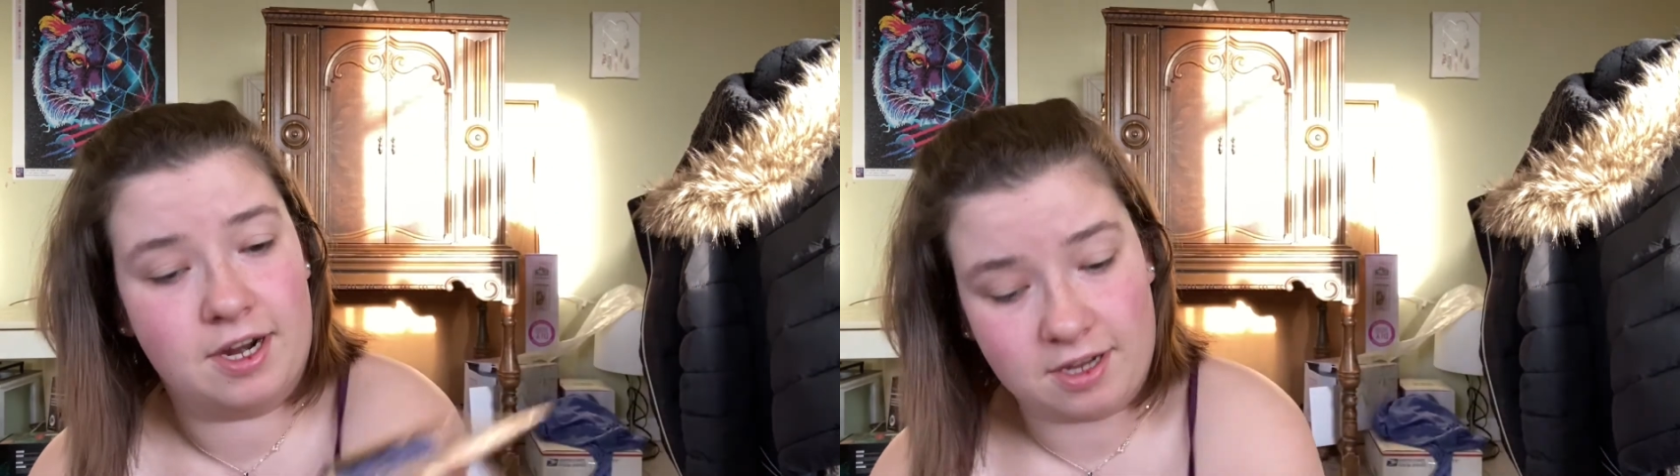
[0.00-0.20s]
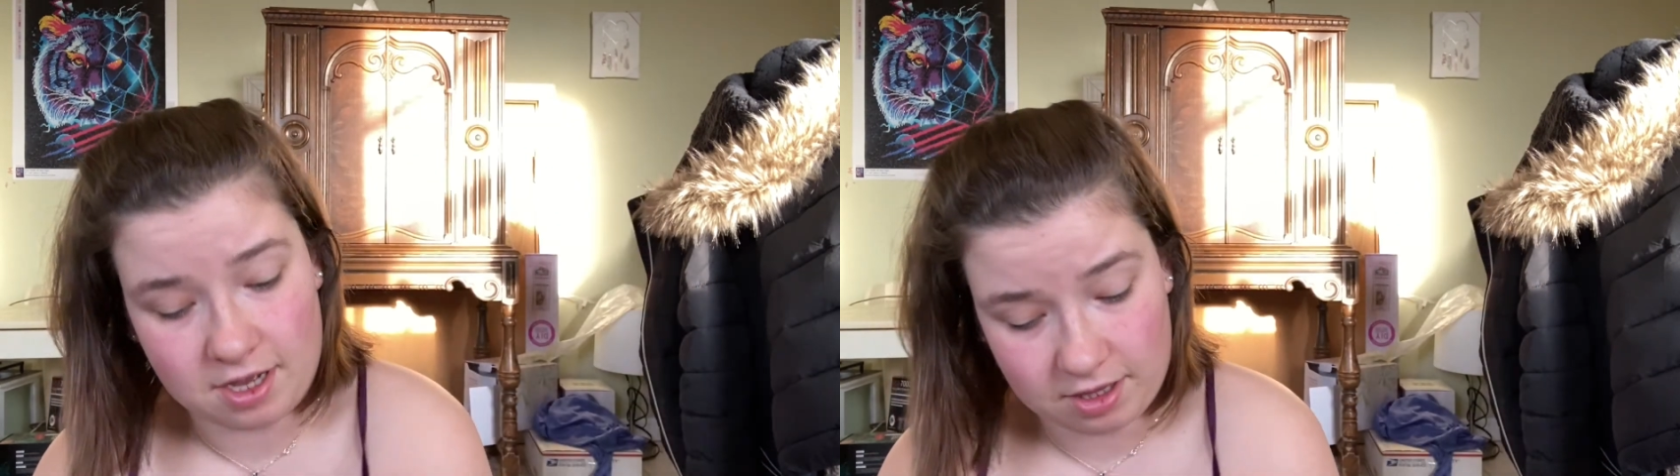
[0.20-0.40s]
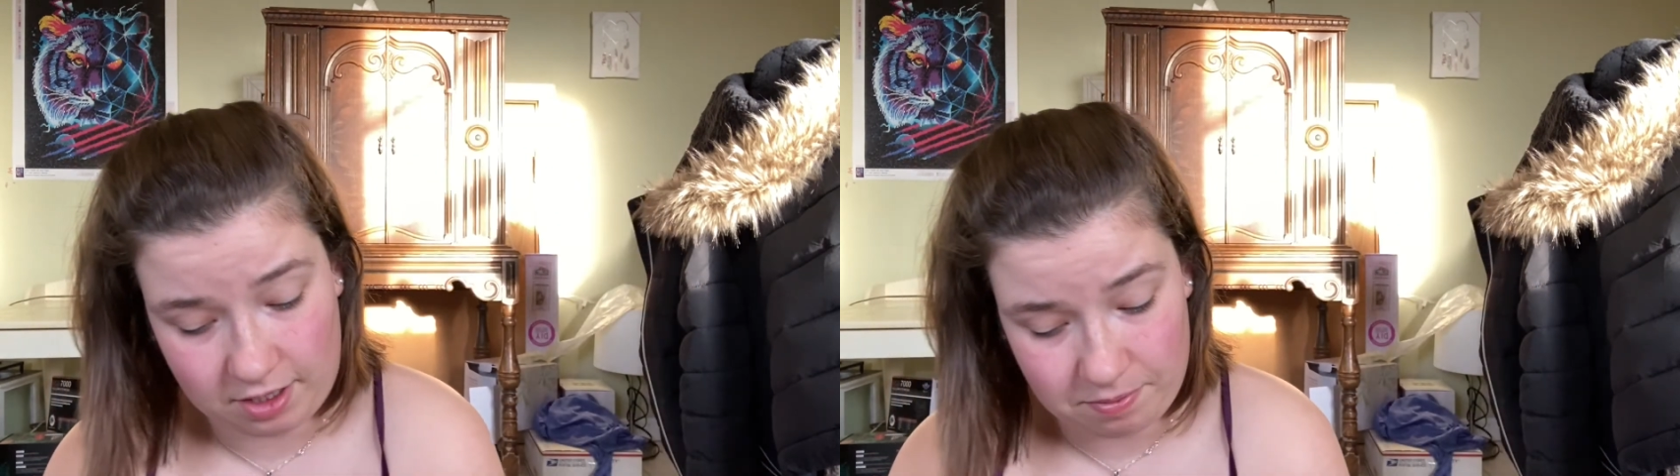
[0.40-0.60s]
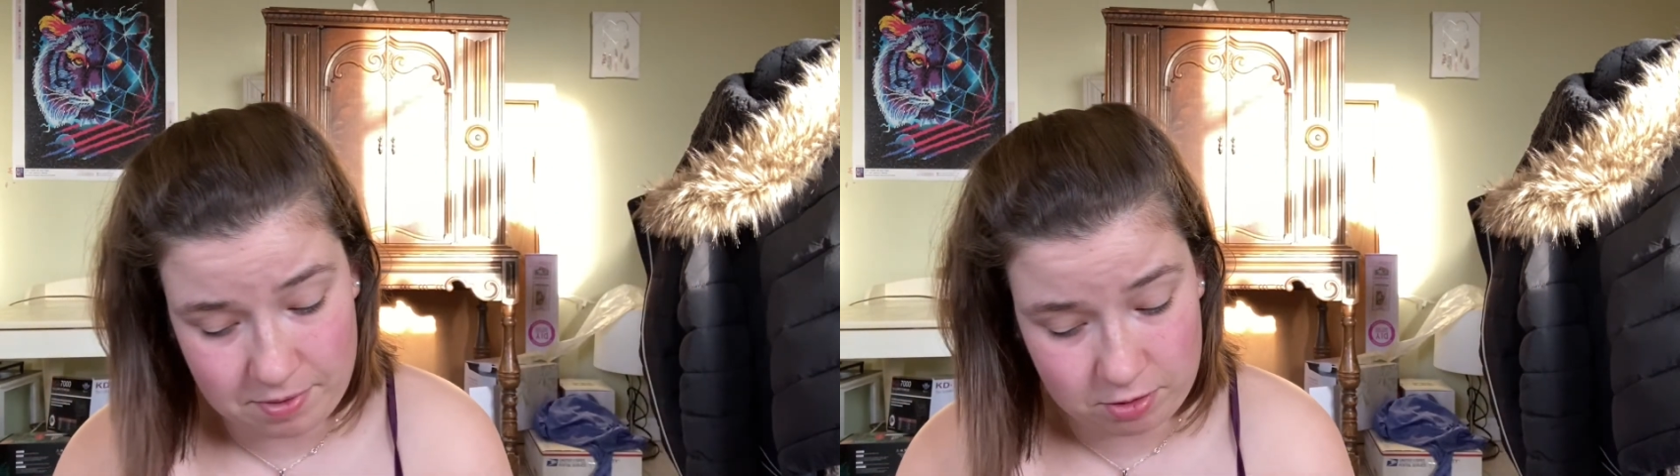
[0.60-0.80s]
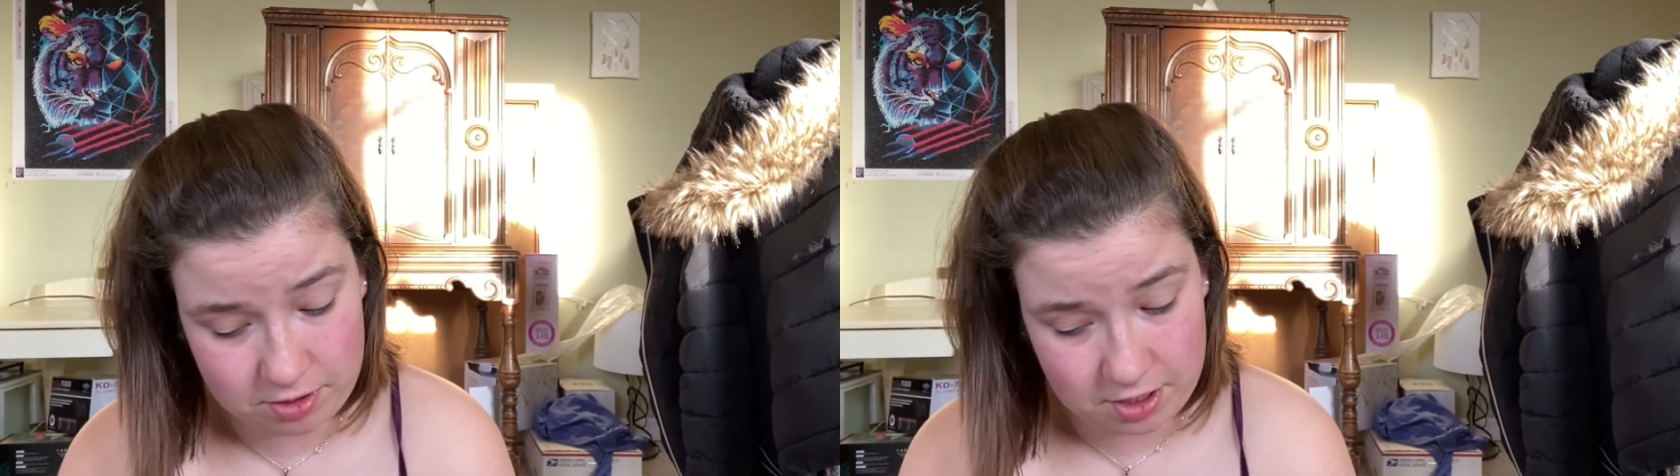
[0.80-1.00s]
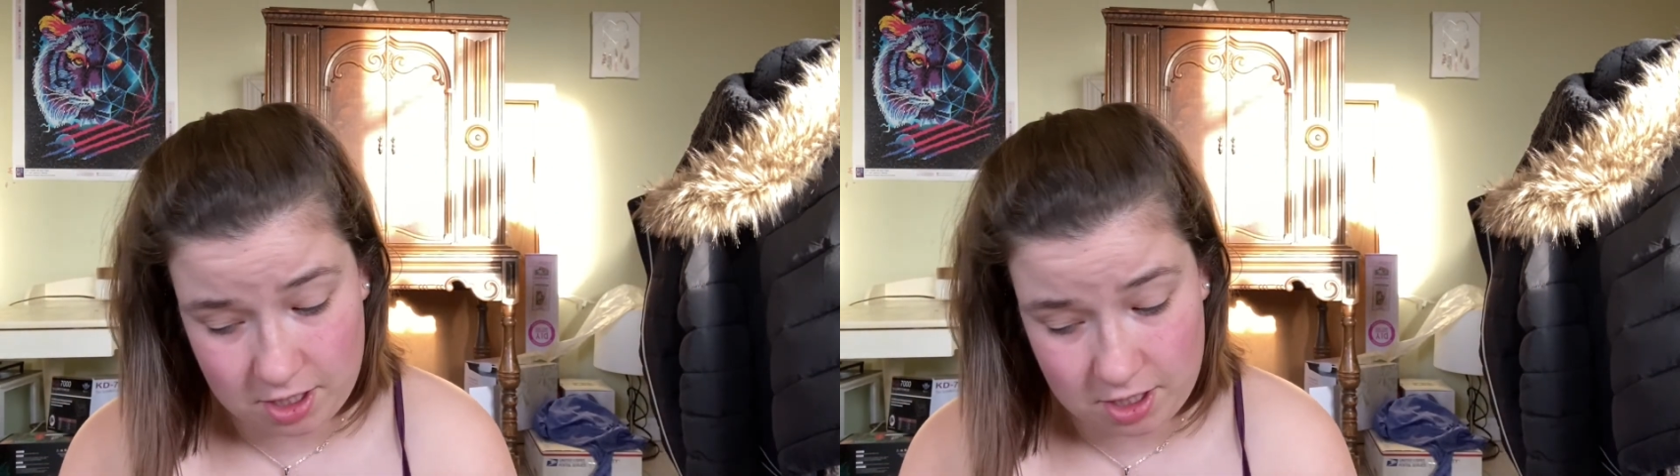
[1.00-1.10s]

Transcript: of got like melted